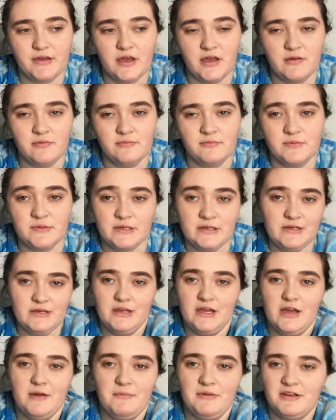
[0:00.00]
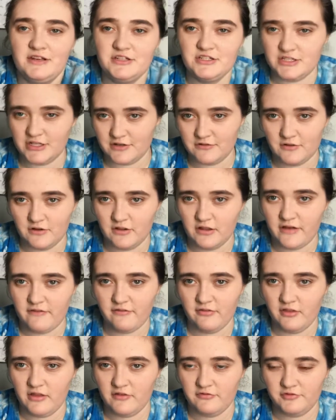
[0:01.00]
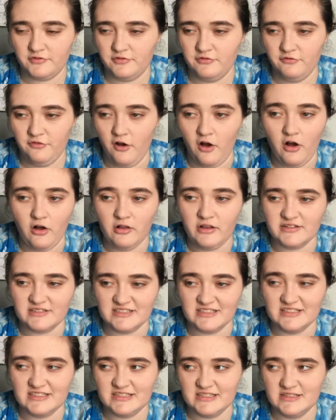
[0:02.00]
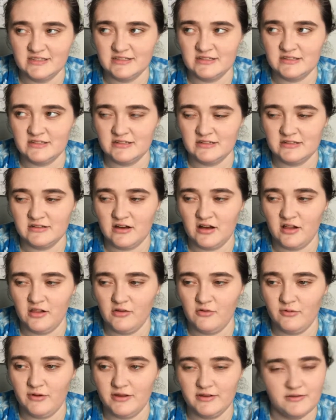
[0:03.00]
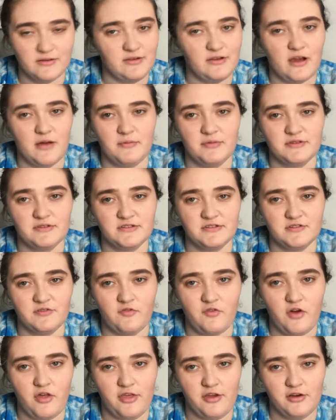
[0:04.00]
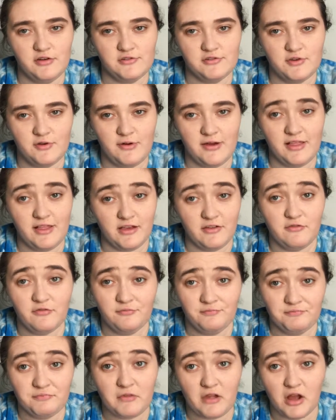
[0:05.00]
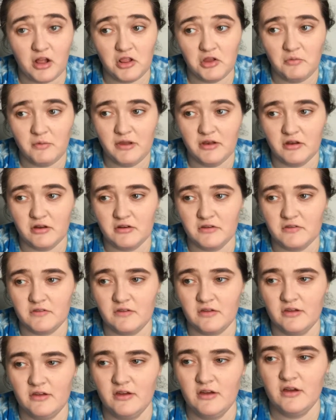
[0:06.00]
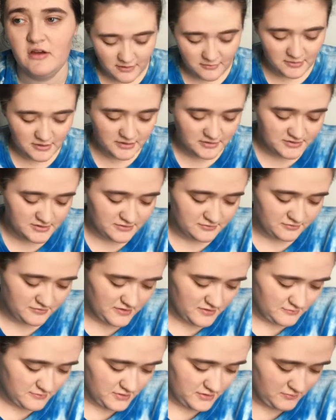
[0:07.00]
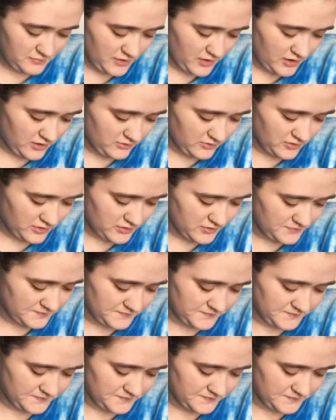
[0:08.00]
I mean, in general, I've loved fall as a season, and Halloween happens to fall there, so I like Halloween, honestly. Alright, I'm gonna use the Fit Me powder.